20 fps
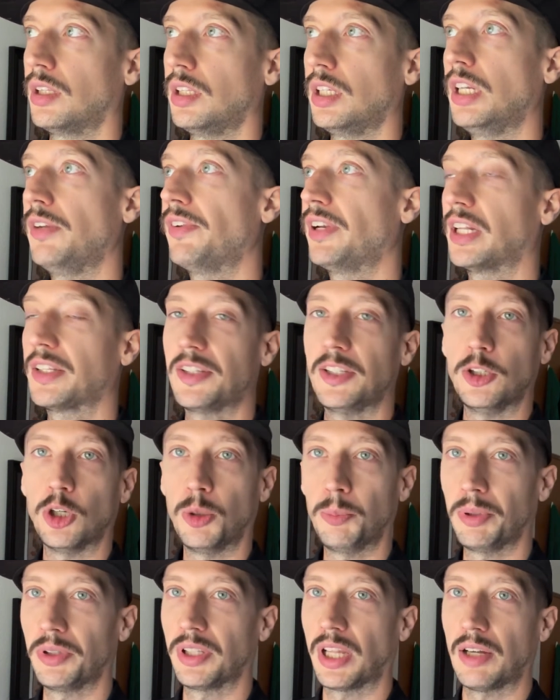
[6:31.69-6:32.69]
Even at the
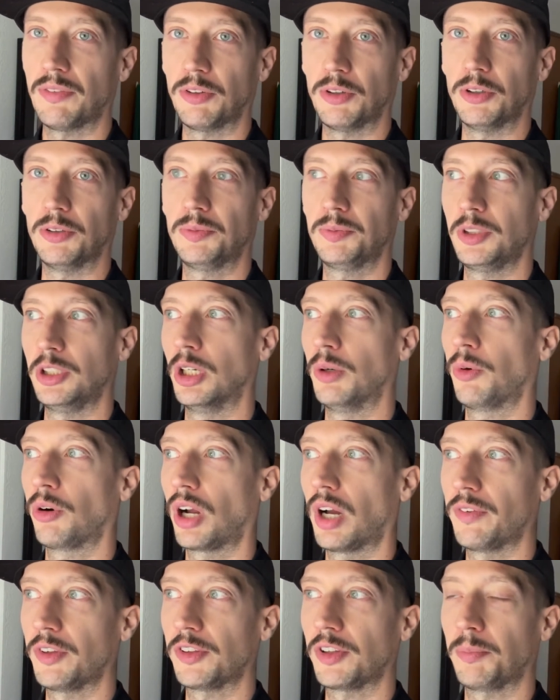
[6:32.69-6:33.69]
open level, we're
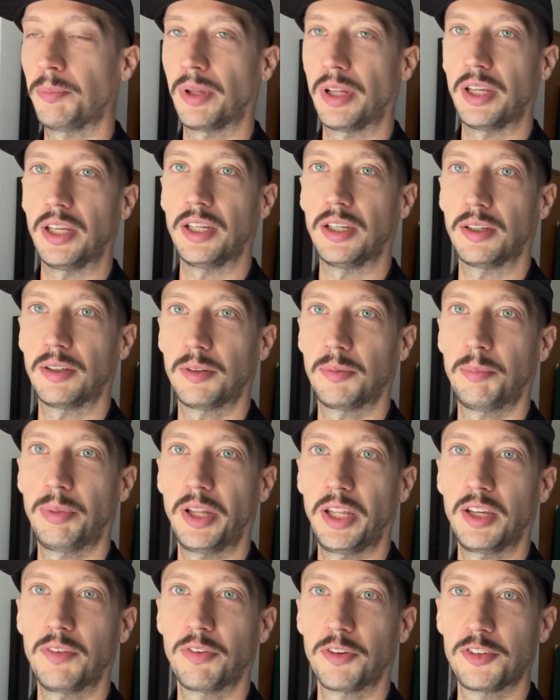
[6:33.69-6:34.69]
obviously playing
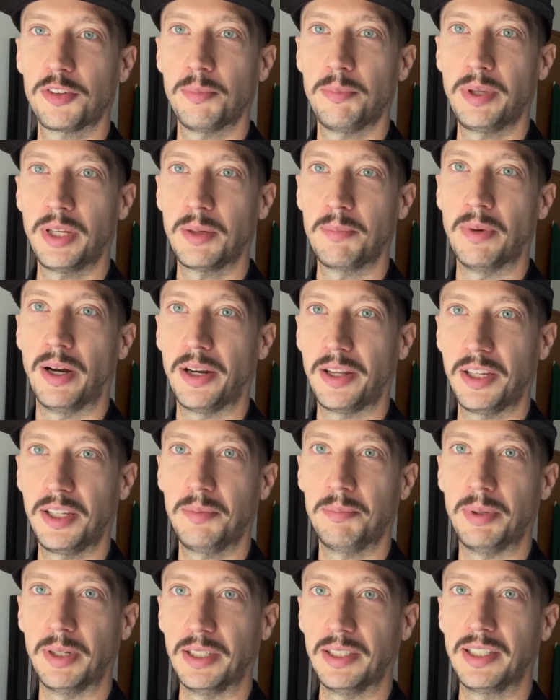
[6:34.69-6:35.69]
for some big money,
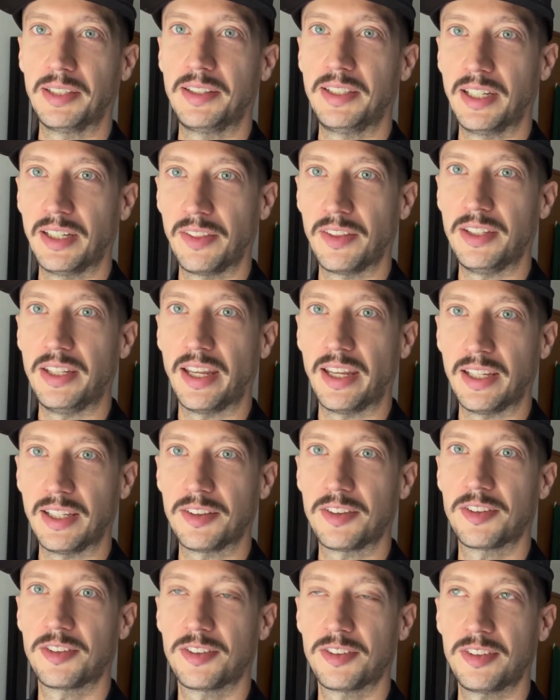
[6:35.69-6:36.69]
but at the end of the day,
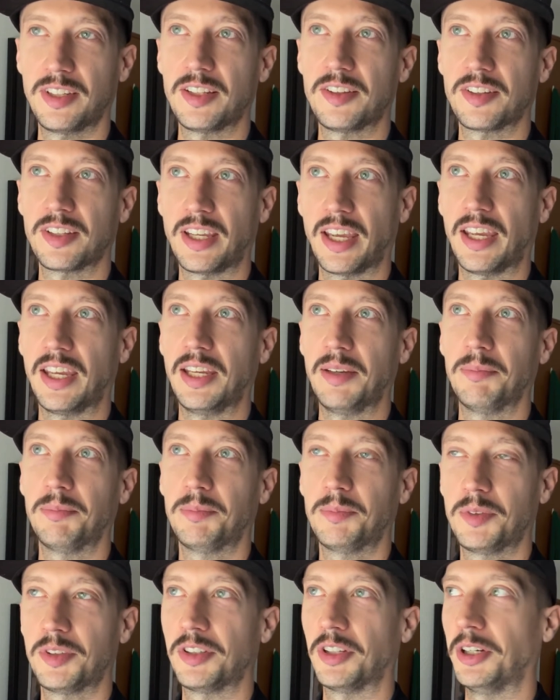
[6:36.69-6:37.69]
it's a
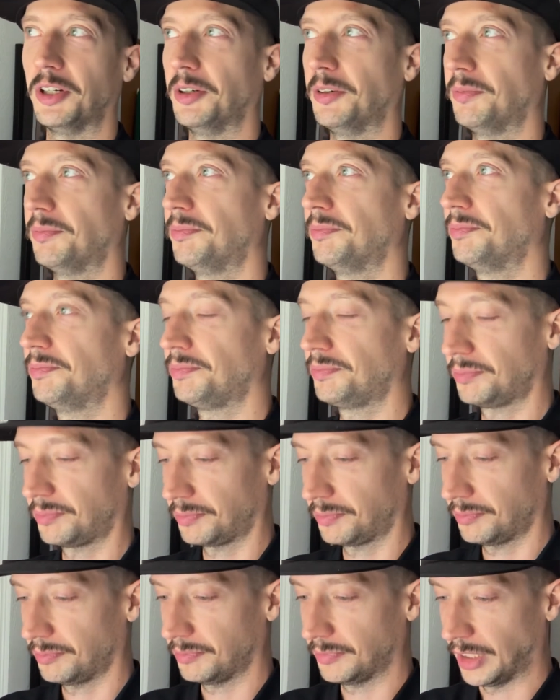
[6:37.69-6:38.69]
game. So
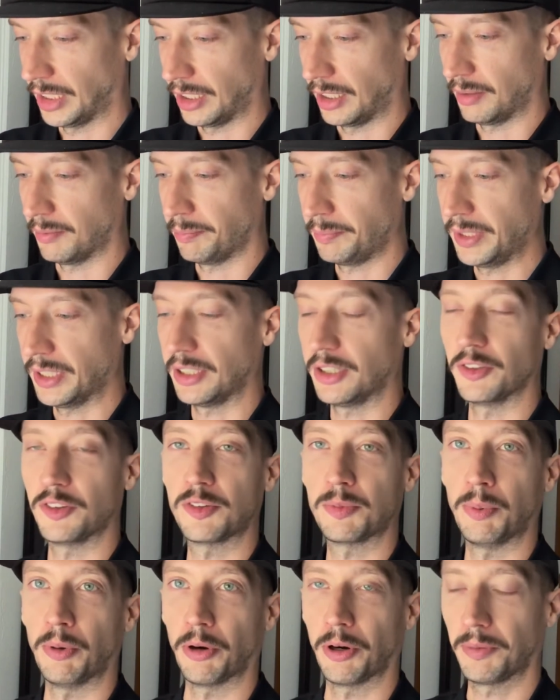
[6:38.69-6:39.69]
be a good
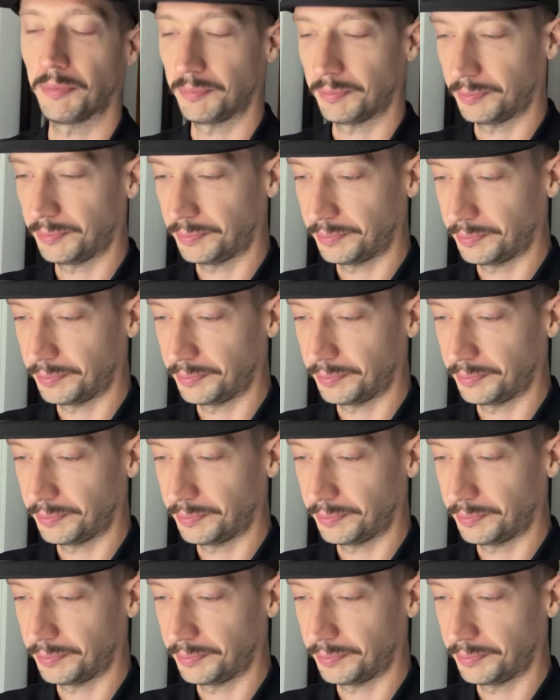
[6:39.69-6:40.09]
sport